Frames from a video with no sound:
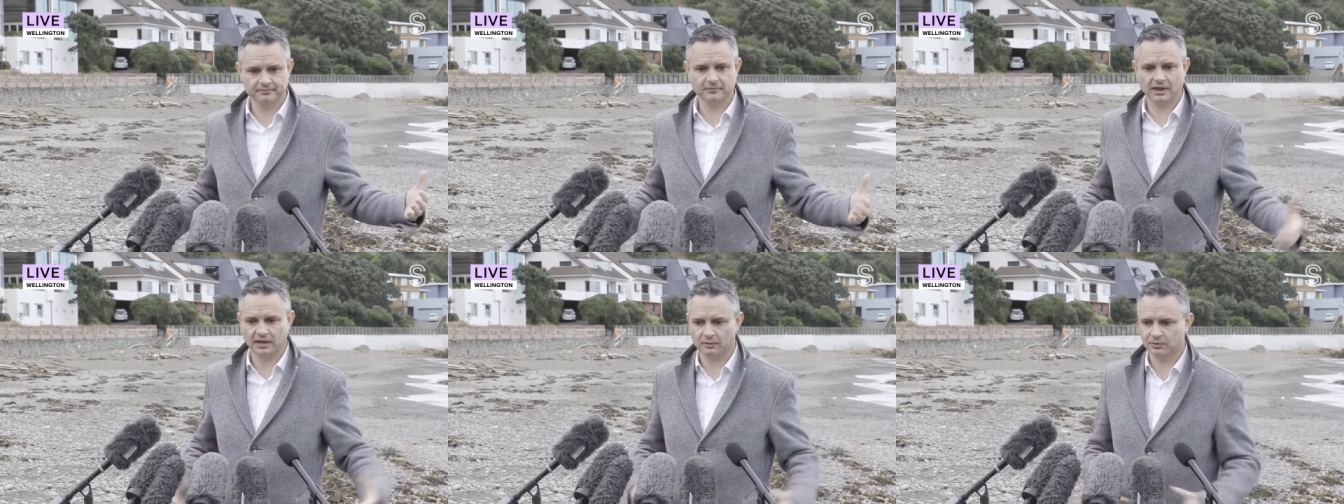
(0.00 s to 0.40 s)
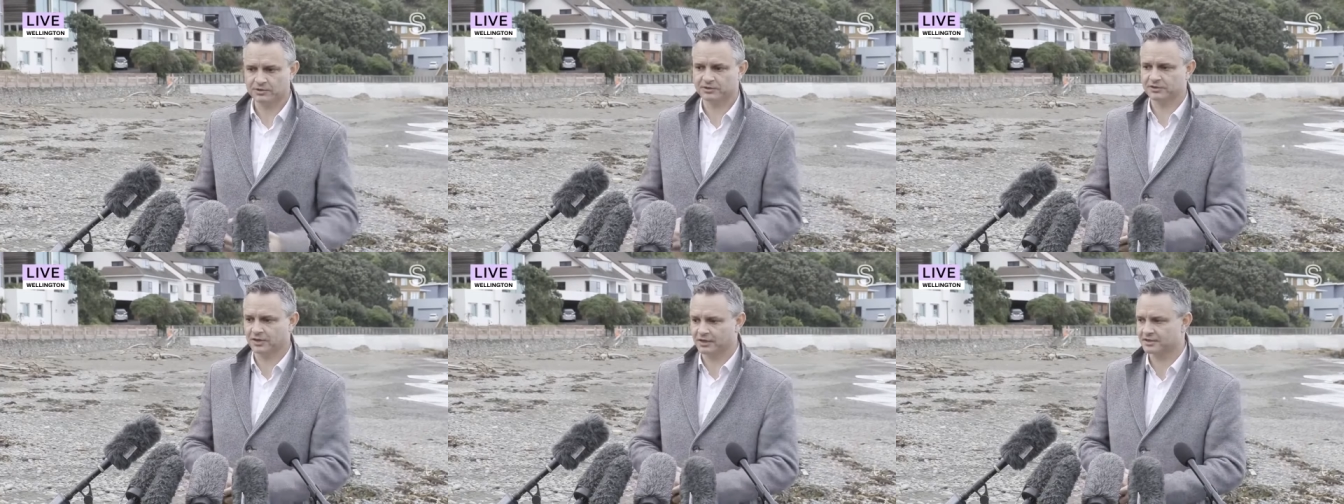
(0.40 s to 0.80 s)
uh,
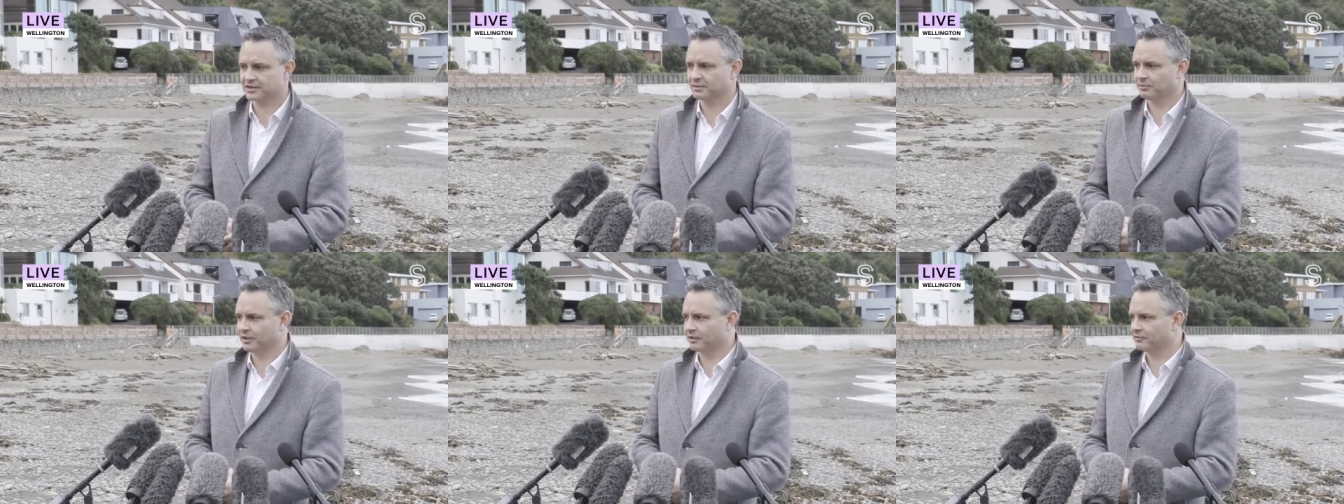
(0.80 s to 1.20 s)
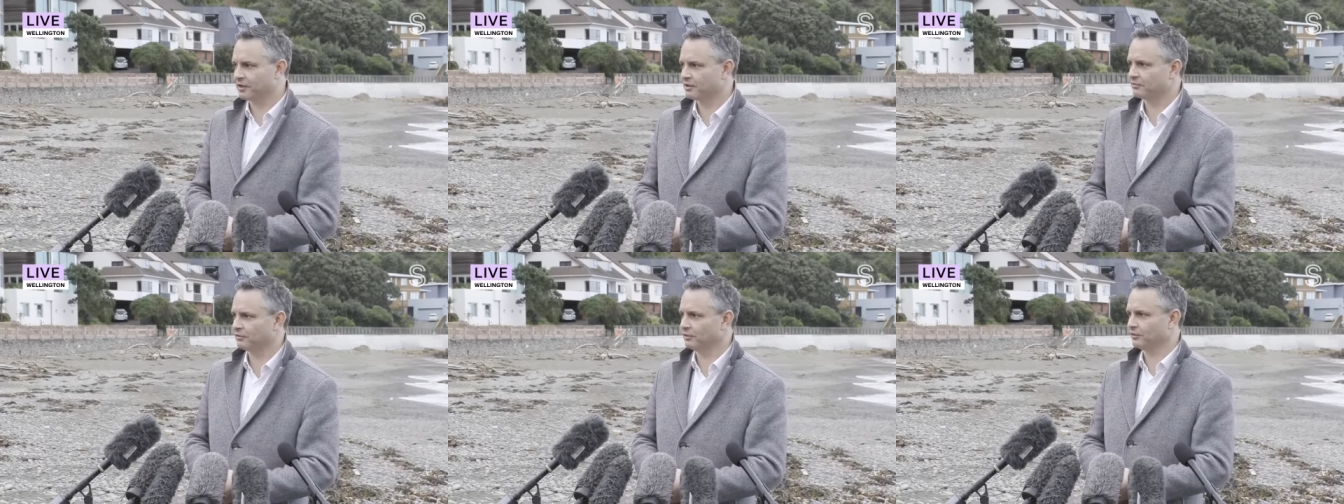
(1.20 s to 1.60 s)
which does seem like
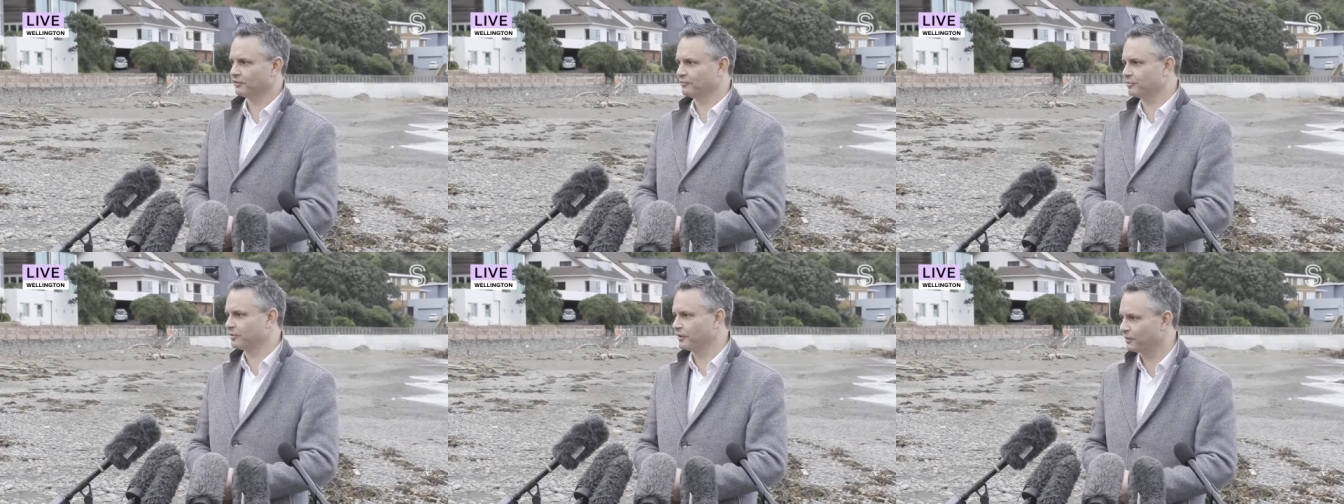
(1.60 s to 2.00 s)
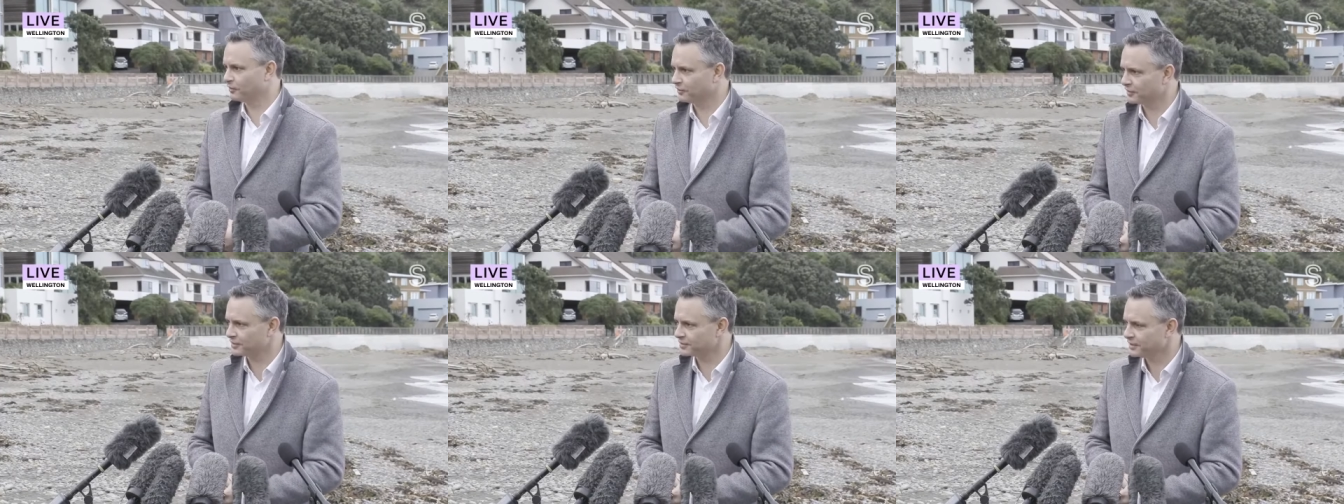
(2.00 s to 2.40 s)
rather a lot of
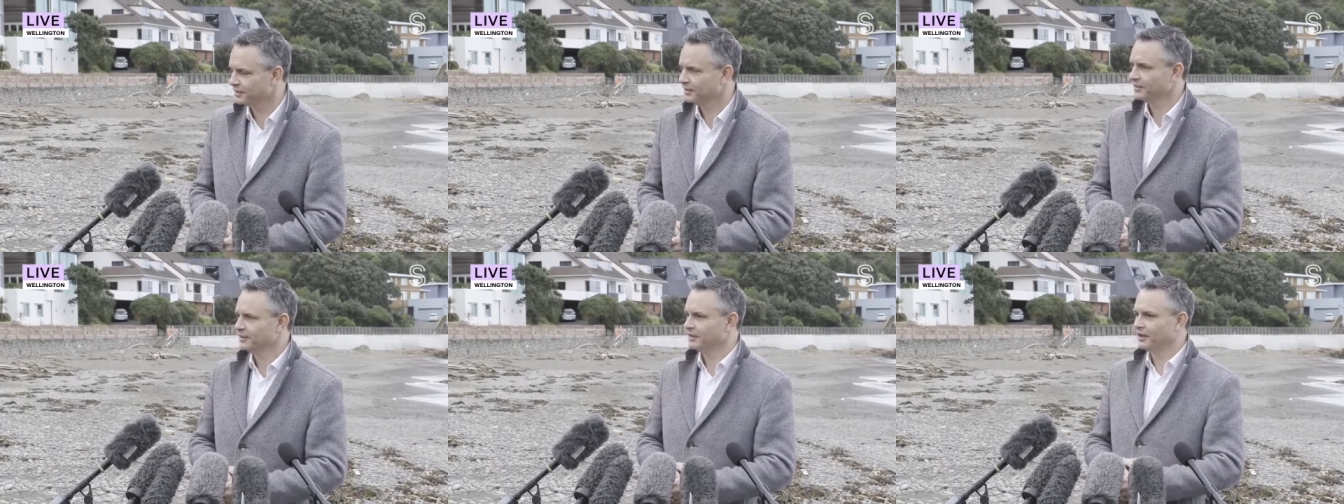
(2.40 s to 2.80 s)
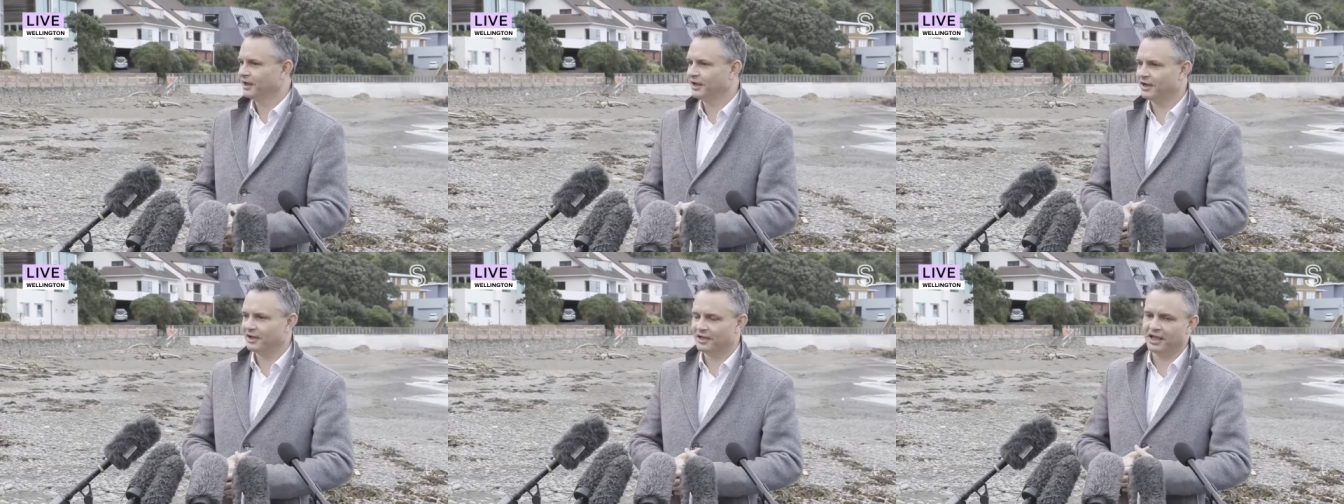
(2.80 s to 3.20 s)
priorities.
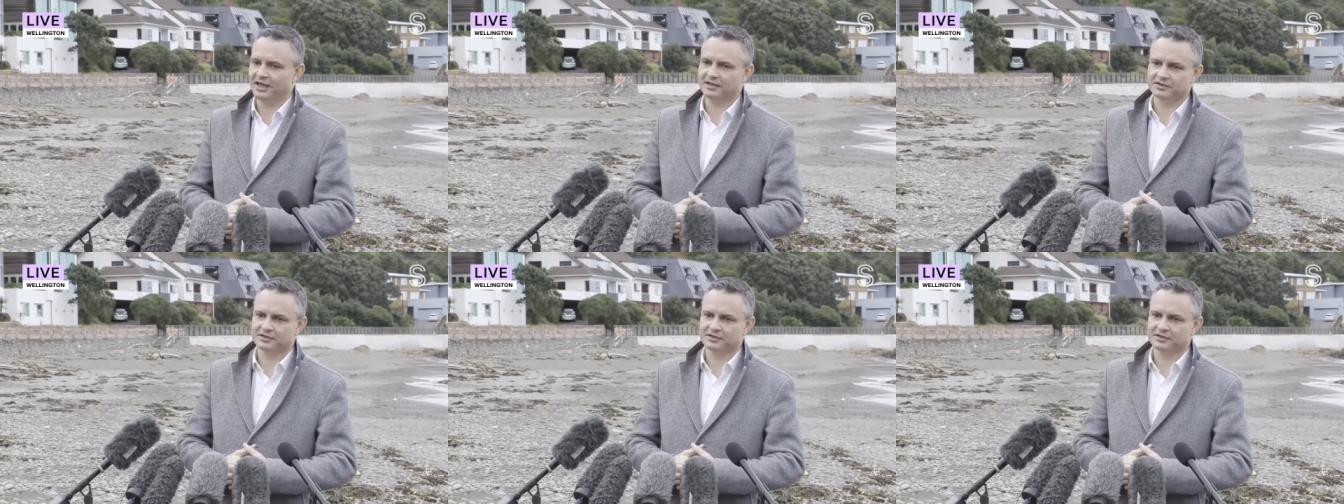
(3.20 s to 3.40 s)
Uh, and